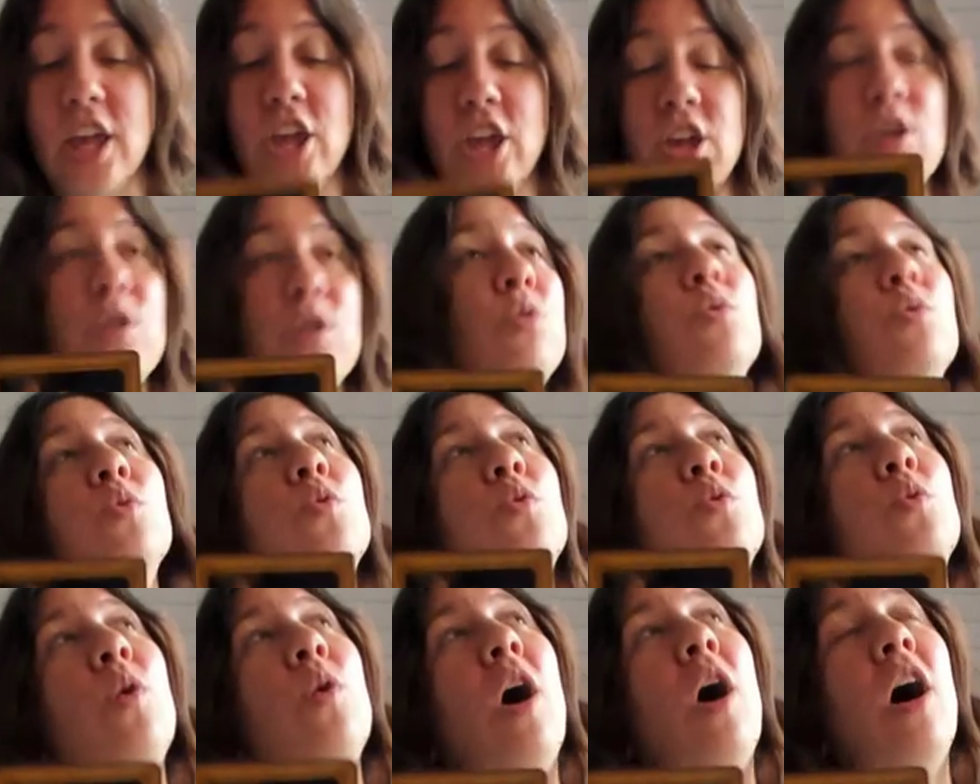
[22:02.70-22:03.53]

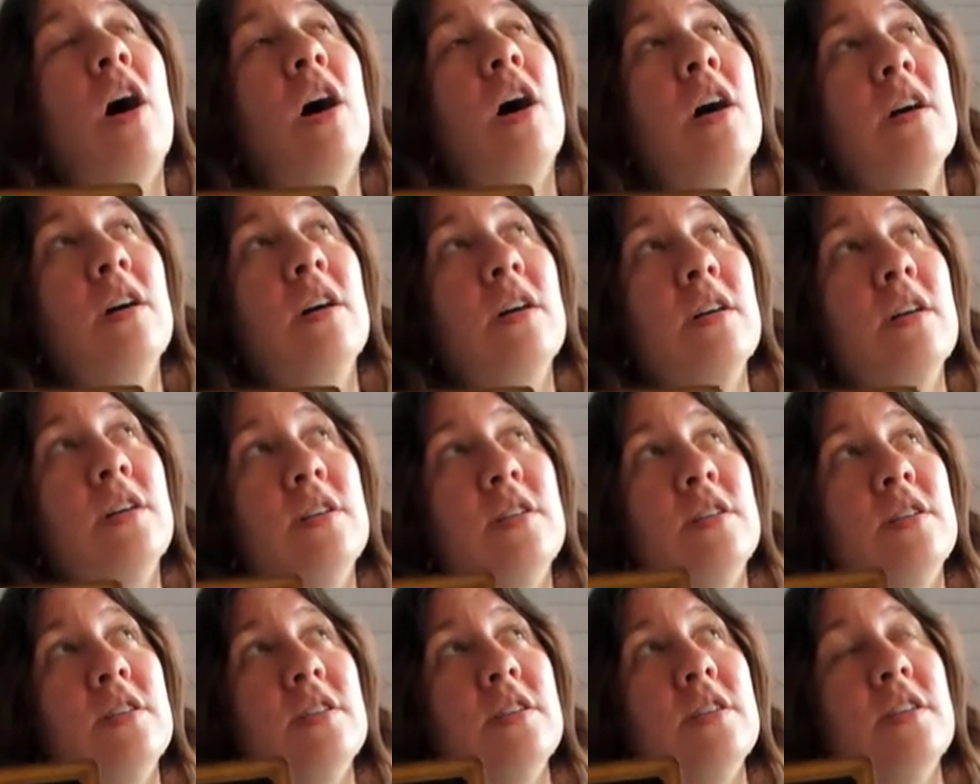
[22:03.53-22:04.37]
you
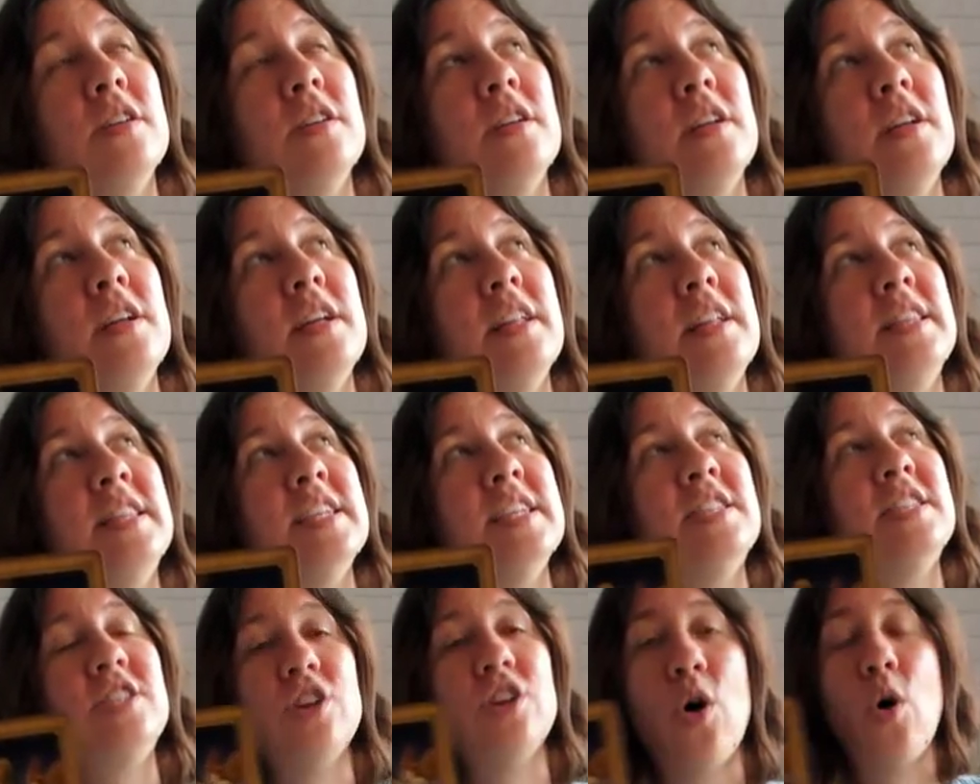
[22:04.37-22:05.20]
are
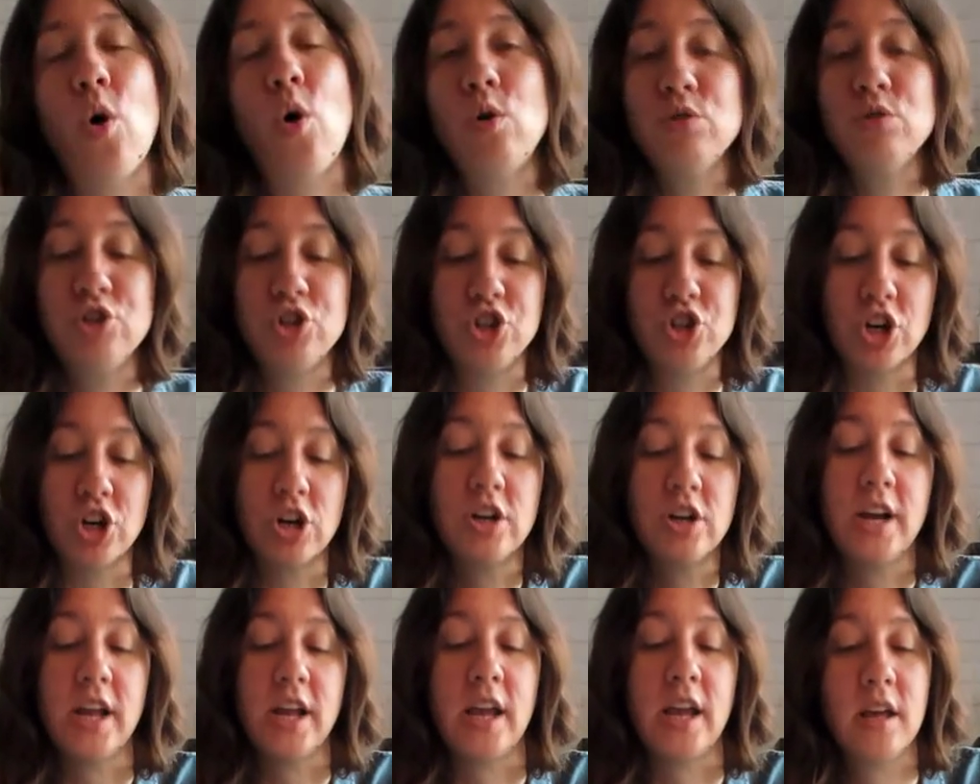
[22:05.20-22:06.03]
this whole
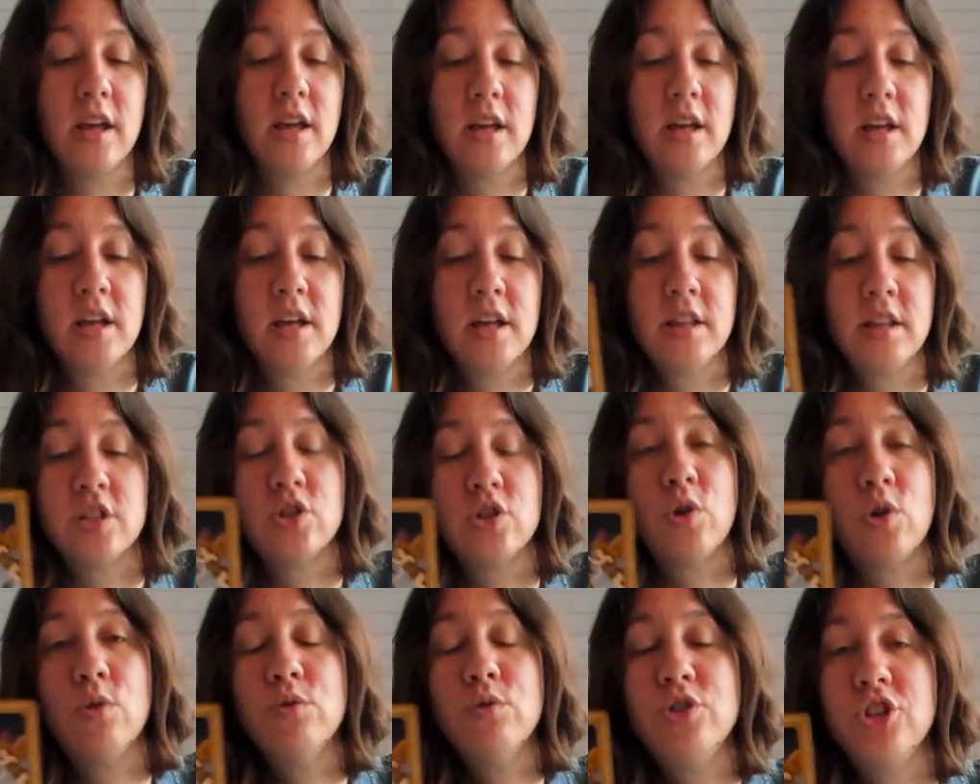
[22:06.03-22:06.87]
journey
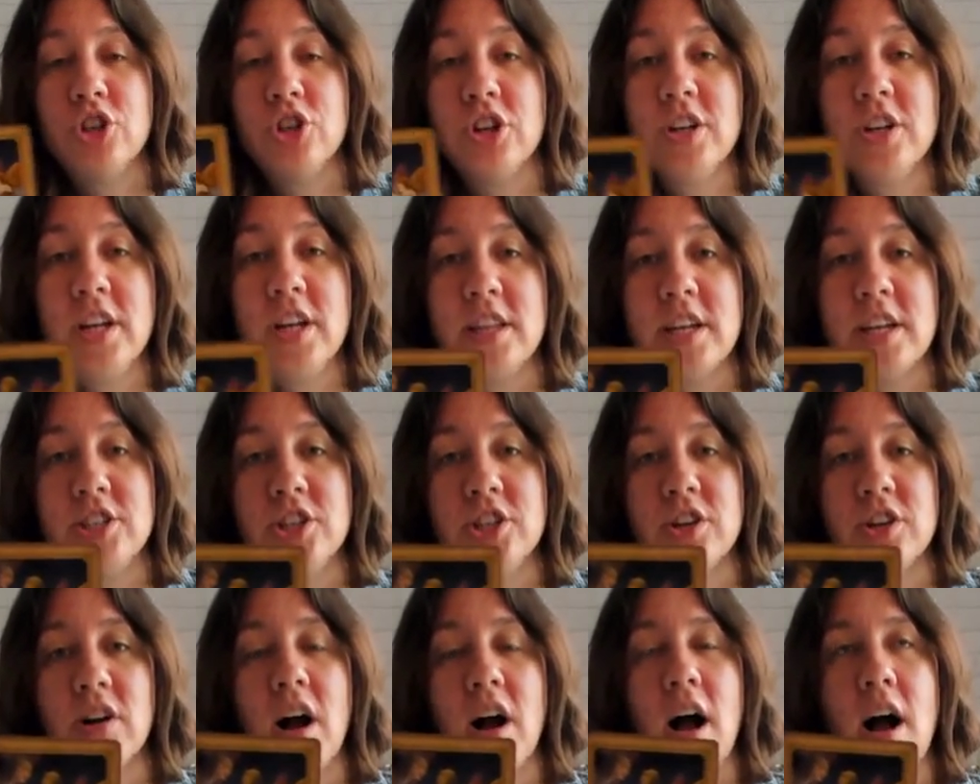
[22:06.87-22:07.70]
that
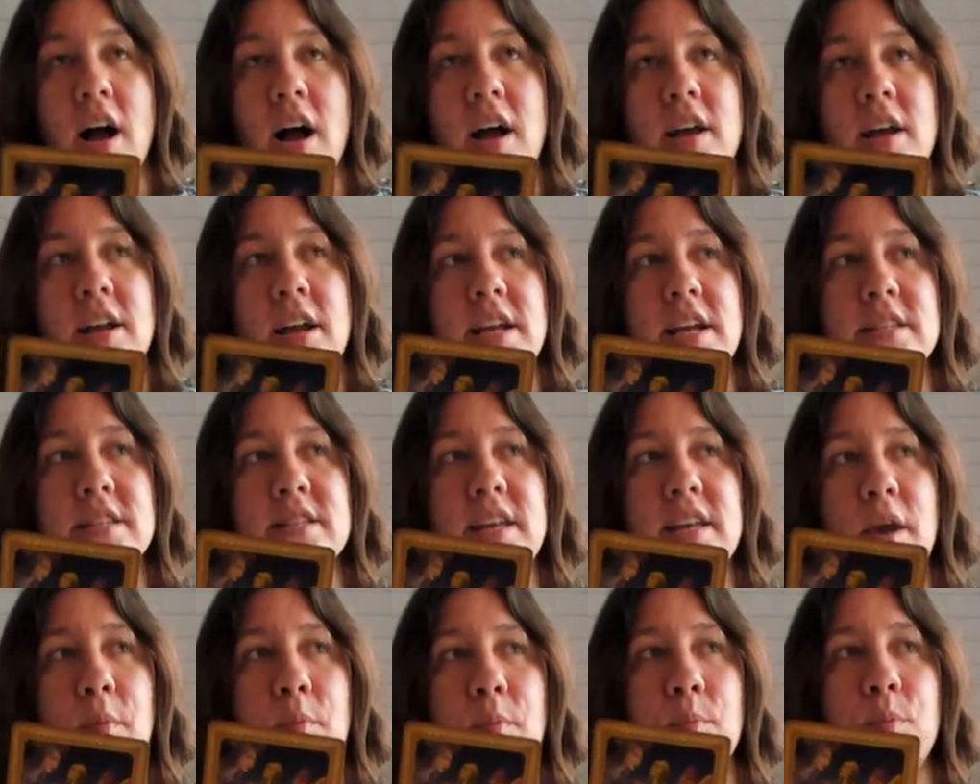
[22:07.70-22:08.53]
you're on, it's
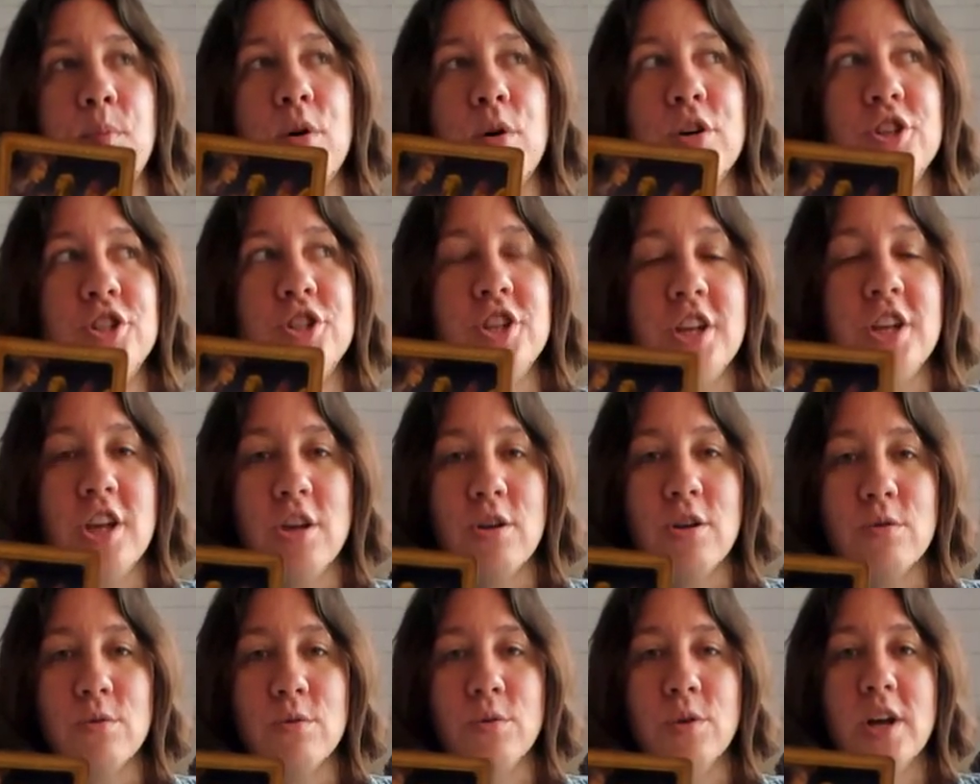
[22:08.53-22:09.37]
like pushing
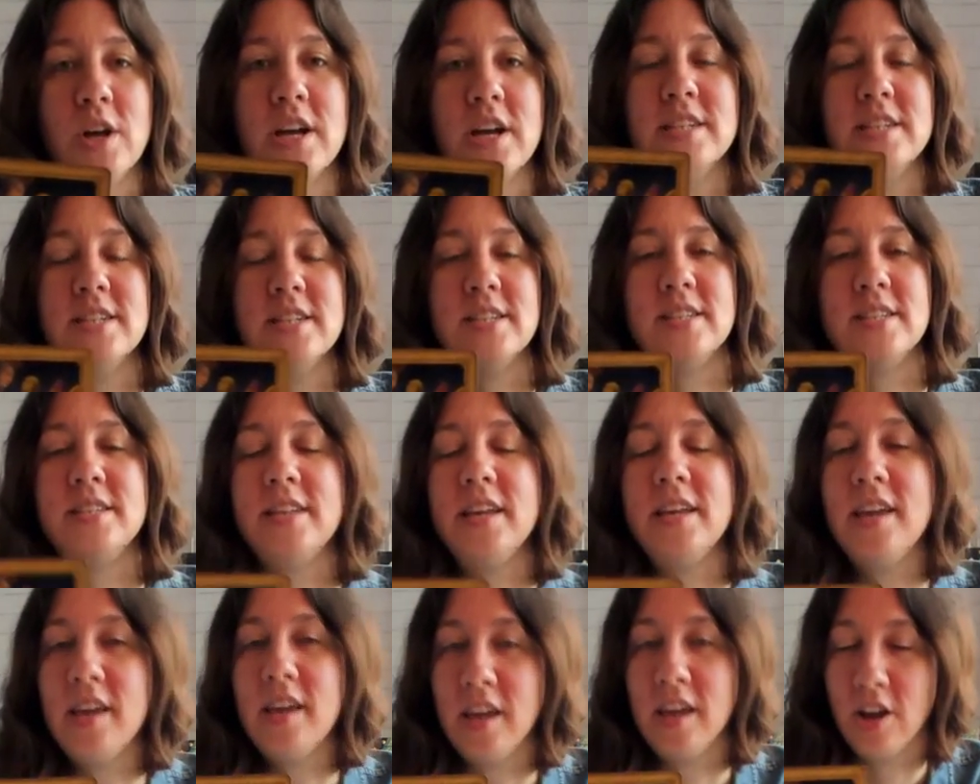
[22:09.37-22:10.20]
you to
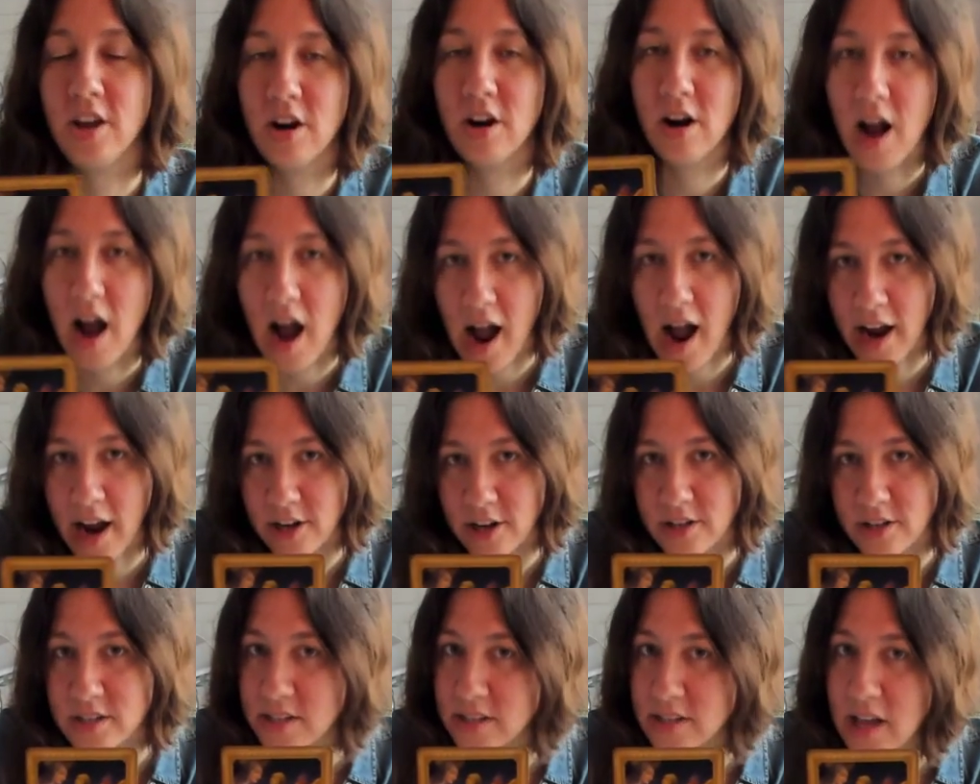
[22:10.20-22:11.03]
see your
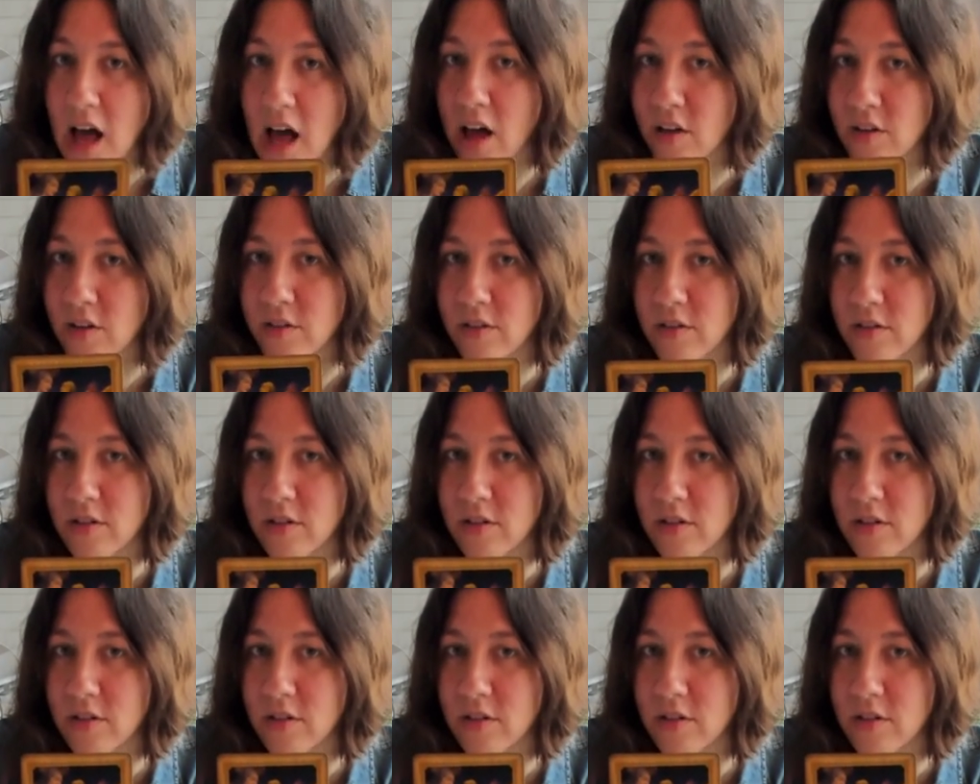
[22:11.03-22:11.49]
higher self.